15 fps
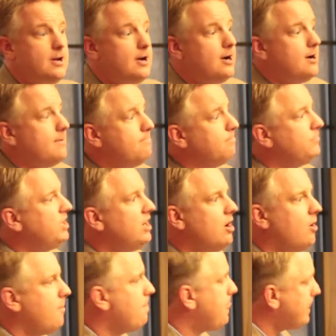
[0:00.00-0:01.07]
You
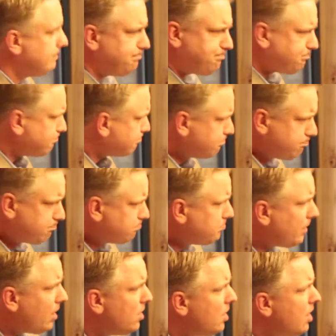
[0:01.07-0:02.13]
know,
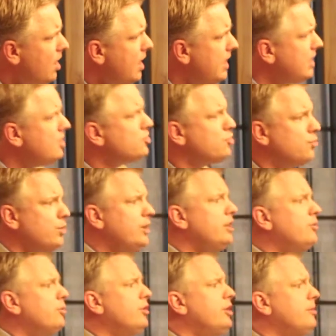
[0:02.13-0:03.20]
it is
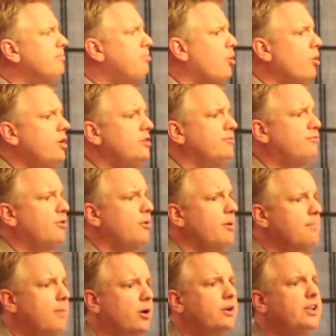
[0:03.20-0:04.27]
really, really important for
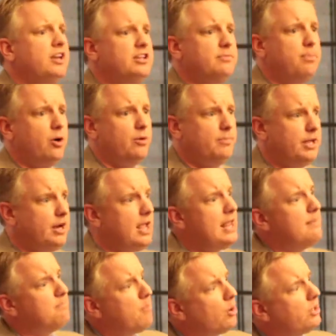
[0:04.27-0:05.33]
a marketing department
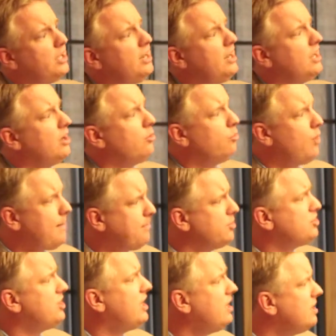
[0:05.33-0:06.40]
and marketing
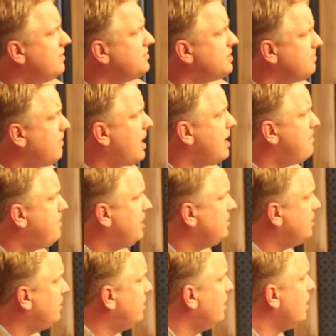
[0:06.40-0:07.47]
representatives, in my
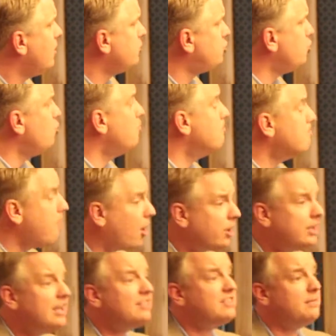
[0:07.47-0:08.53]
opinion, to
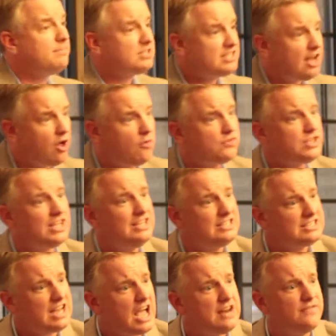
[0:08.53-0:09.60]
market themselves
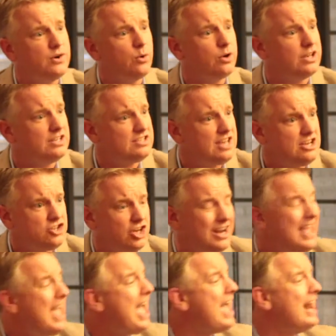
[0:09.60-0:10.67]
inside of an
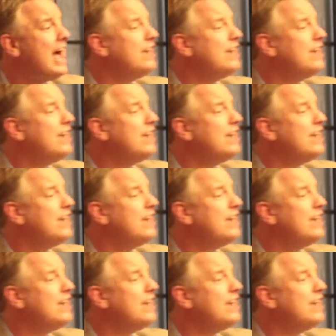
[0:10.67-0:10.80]
organization, and